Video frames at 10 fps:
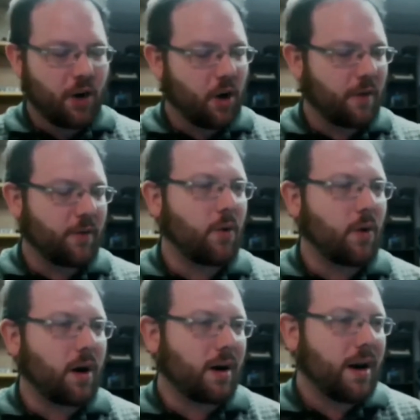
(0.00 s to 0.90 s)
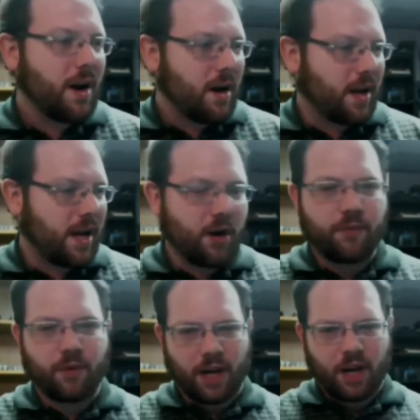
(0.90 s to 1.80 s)
You know, if you are here
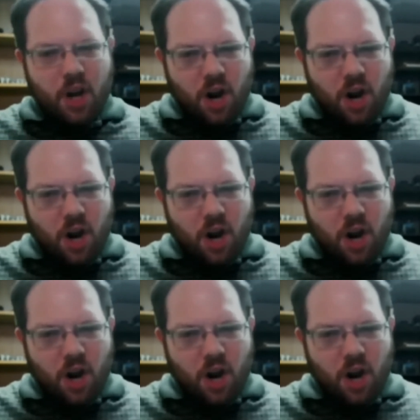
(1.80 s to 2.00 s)
for, like,